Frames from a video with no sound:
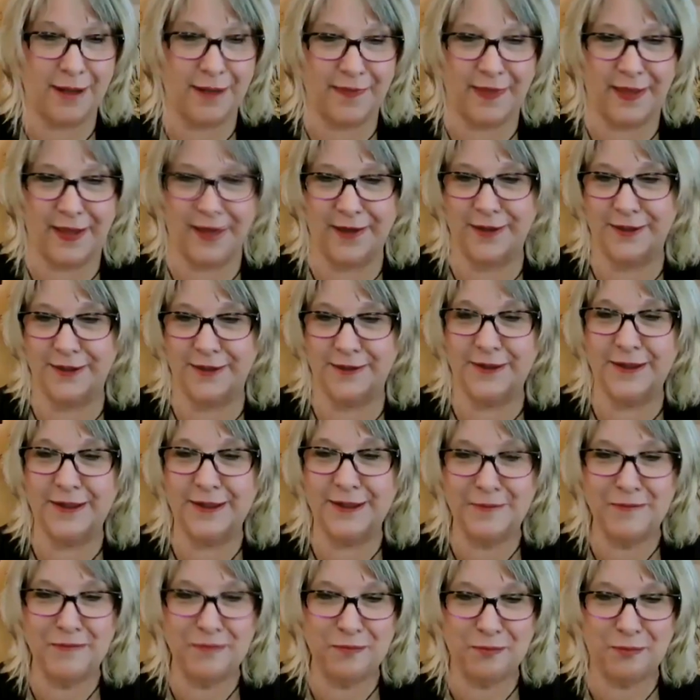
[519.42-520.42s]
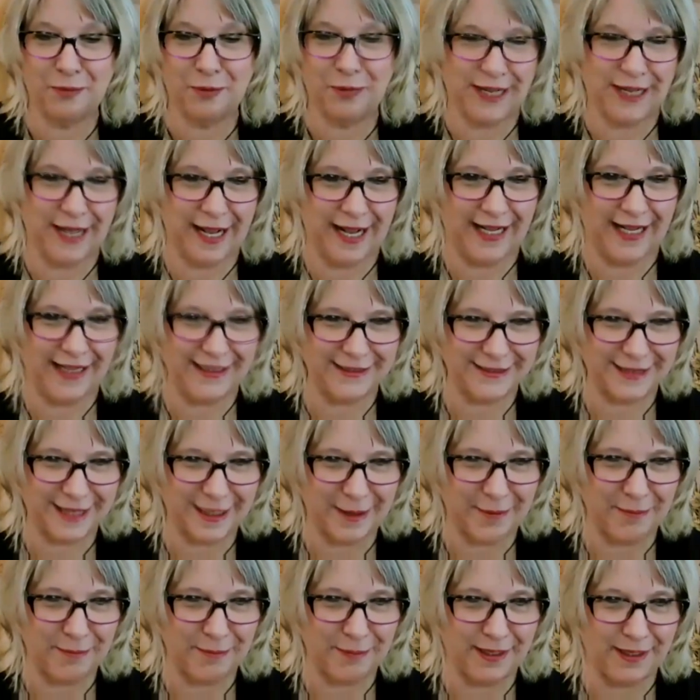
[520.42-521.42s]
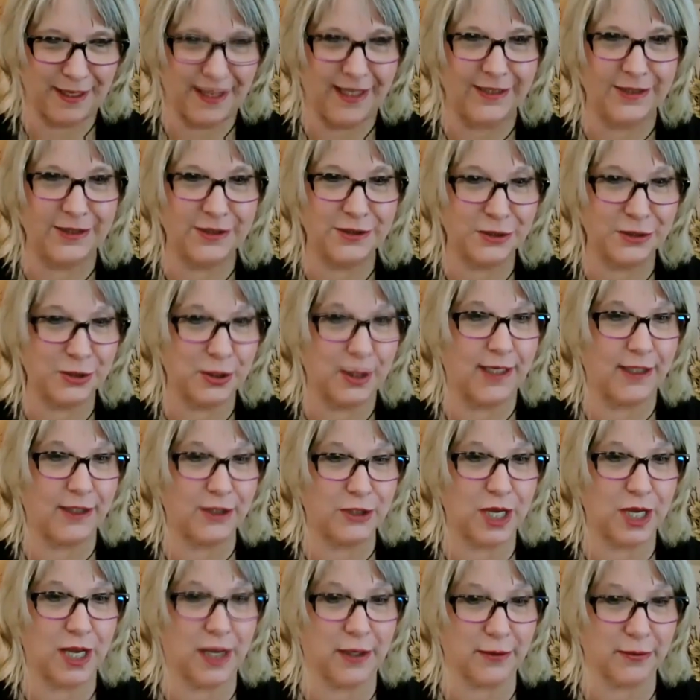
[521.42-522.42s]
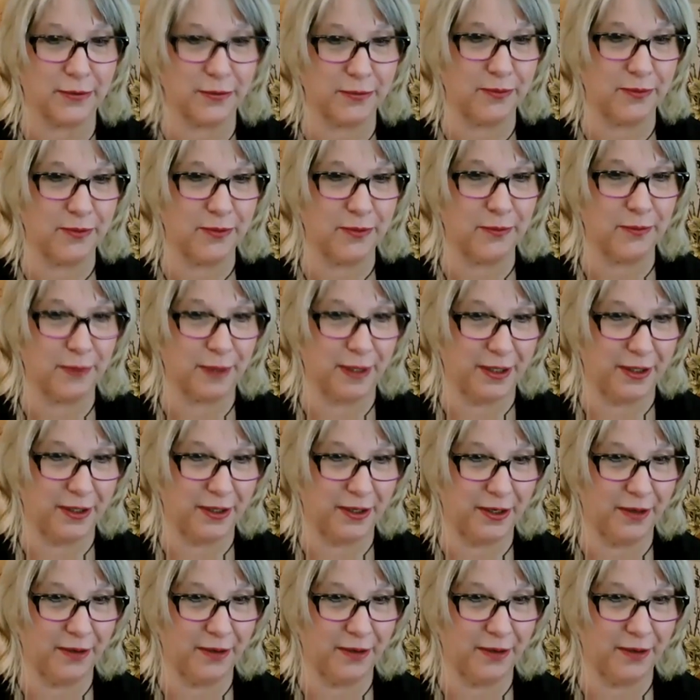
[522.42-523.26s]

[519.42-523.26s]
and they could put hands up and try to talk through the window.